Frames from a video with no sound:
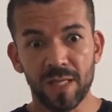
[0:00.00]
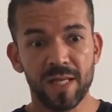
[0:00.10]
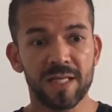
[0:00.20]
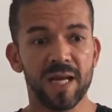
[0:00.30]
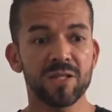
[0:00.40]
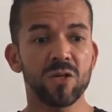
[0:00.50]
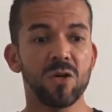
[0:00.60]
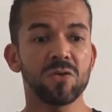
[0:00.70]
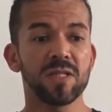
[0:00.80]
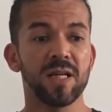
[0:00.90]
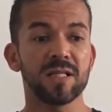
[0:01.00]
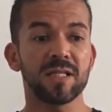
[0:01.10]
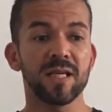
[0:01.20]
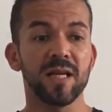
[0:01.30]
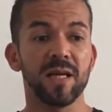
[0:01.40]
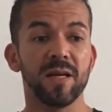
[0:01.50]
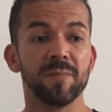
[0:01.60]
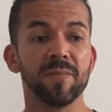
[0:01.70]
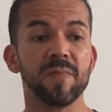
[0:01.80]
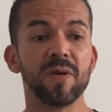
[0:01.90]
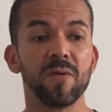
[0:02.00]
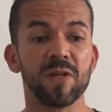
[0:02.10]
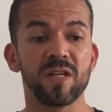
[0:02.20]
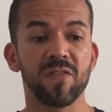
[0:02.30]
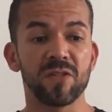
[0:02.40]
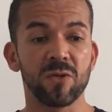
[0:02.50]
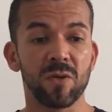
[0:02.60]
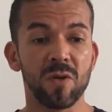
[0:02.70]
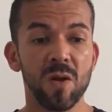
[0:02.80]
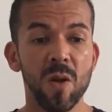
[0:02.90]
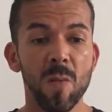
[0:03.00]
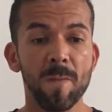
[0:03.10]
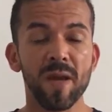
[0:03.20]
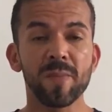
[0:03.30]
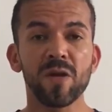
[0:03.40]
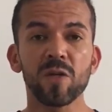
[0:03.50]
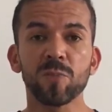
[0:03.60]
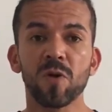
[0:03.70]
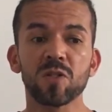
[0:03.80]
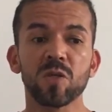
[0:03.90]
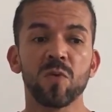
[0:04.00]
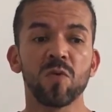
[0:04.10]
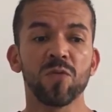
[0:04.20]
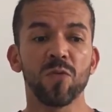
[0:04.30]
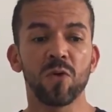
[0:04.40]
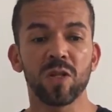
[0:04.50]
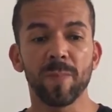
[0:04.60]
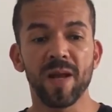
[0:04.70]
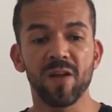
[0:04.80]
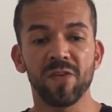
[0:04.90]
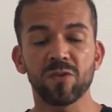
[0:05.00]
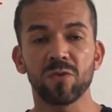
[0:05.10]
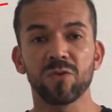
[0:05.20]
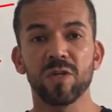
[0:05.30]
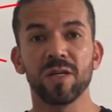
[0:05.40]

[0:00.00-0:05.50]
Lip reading: the science goes that resveratrol might be responsible for the benefits of